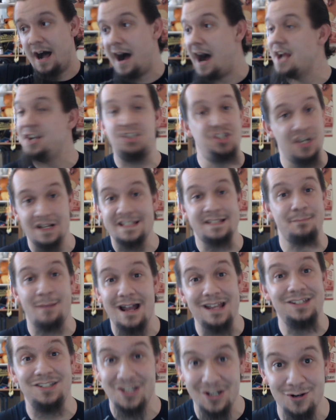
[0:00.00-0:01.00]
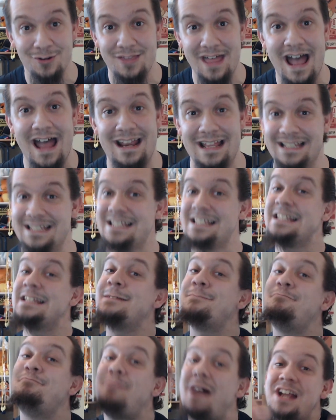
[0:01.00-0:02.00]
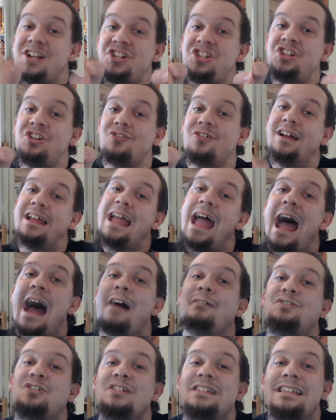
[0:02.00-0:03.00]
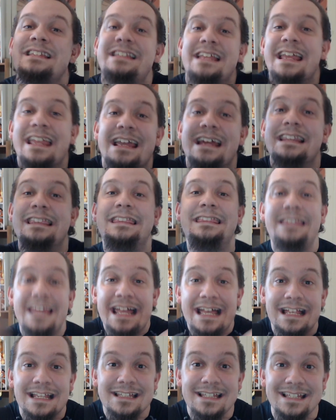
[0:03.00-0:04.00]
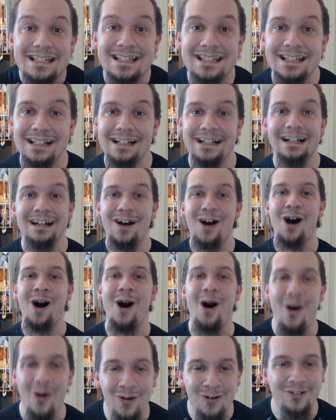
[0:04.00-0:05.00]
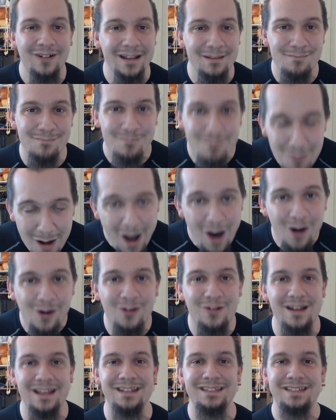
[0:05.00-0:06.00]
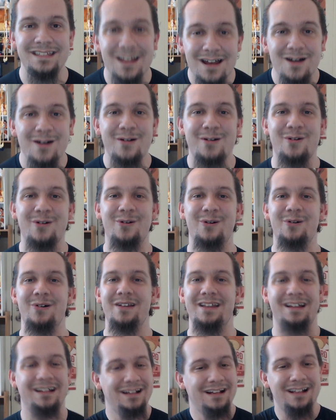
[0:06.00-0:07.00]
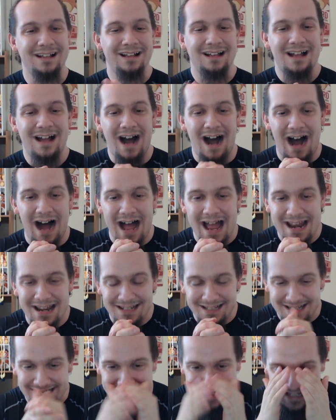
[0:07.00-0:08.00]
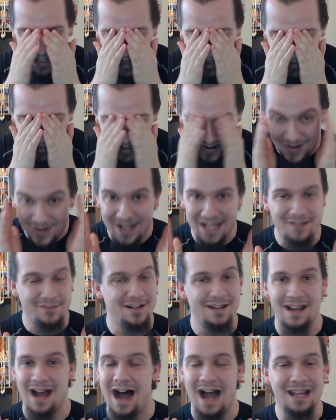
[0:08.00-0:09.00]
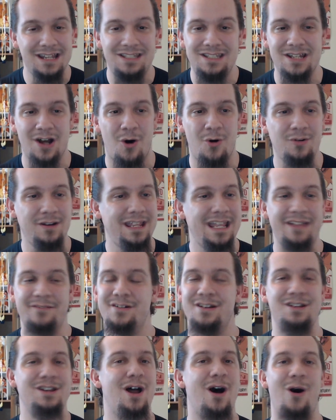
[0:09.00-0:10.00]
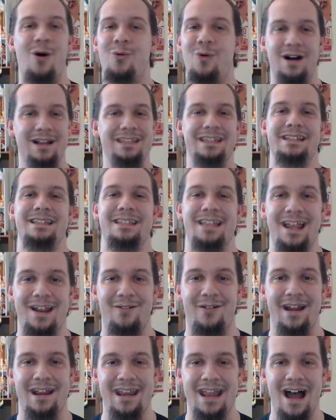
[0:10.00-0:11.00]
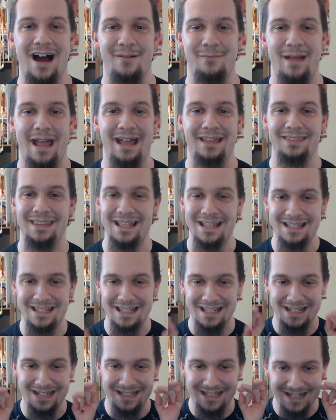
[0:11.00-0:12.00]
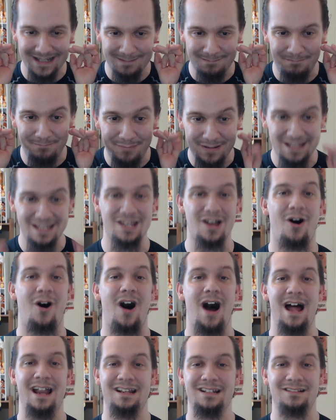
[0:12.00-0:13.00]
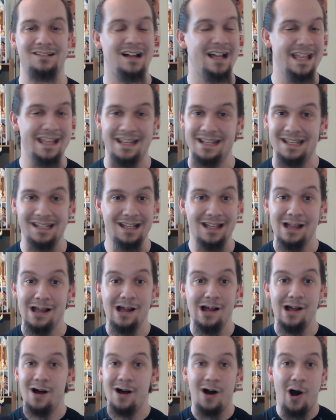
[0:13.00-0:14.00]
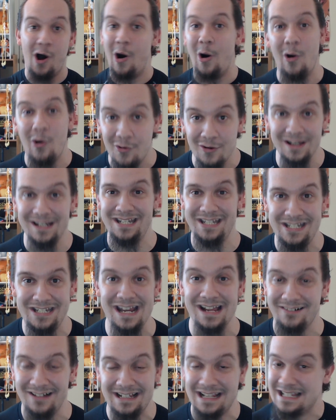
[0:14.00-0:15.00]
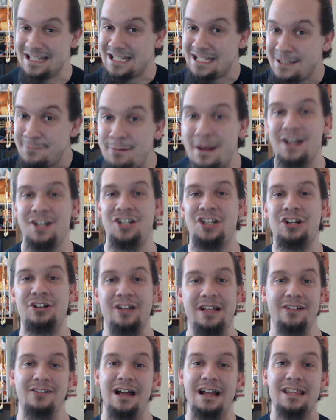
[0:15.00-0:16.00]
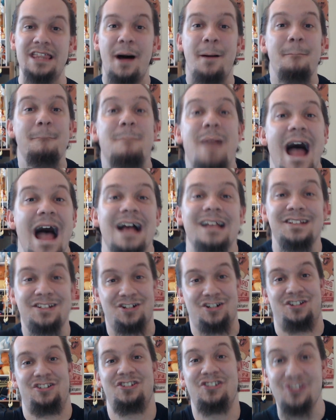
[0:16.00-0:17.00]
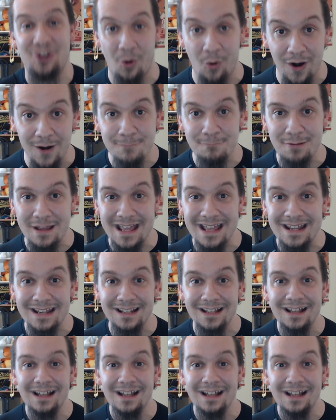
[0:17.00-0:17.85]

I just might do that, especially after seeing this. Holy moly, dude! I just I don't even I don't even know what to say right now, man. This is just beyond like holy shit, like especially like the master sword bit.